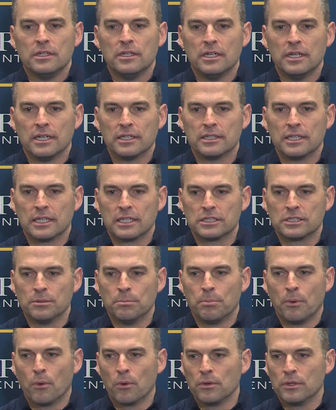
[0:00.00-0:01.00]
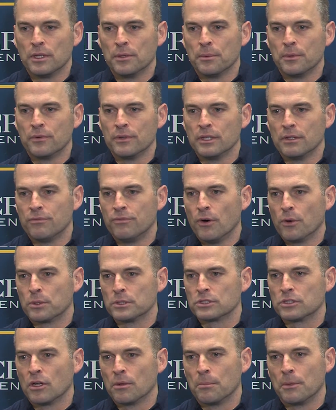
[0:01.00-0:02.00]
I think it's important that we really
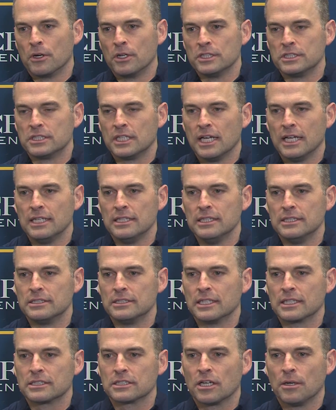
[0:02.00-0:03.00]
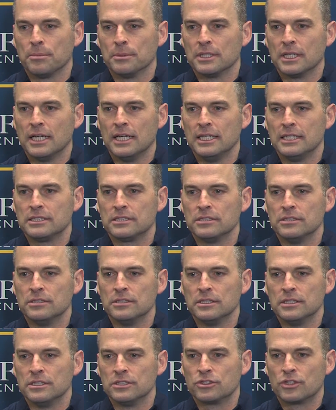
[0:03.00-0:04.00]
focus on Murray State these next couple of days
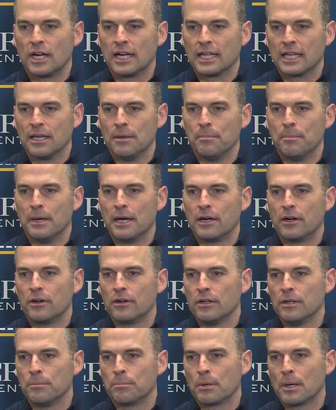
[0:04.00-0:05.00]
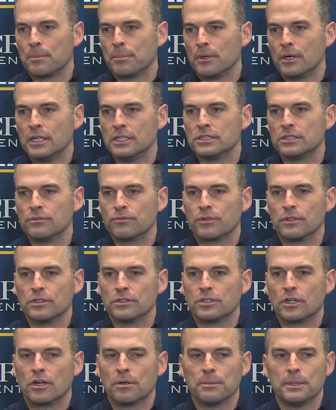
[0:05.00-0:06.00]
and try to get better in preparation for the
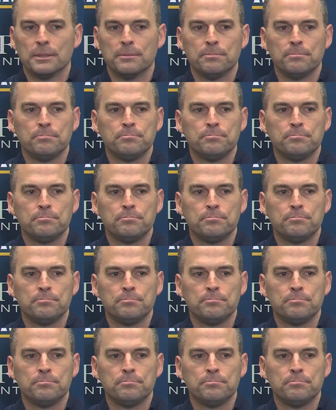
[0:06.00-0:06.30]
tournament.